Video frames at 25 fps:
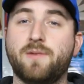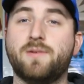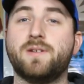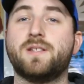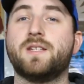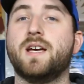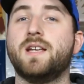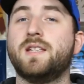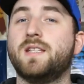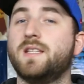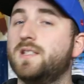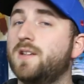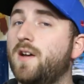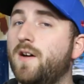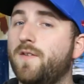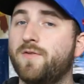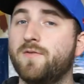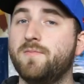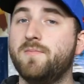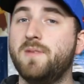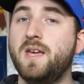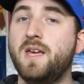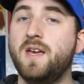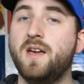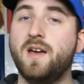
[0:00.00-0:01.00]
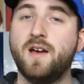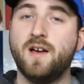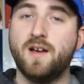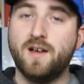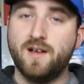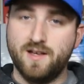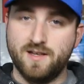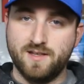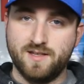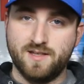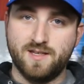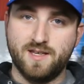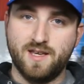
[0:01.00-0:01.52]
Anyways guys, that's all from me.
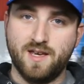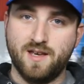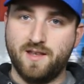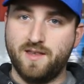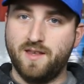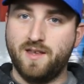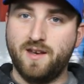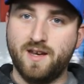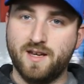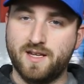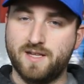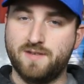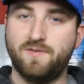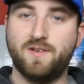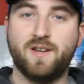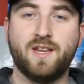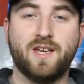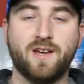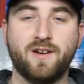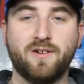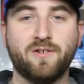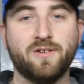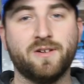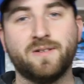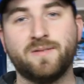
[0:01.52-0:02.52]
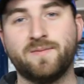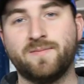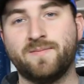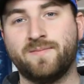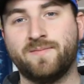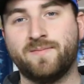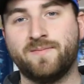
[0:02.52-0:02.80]
I'll see you on the next video.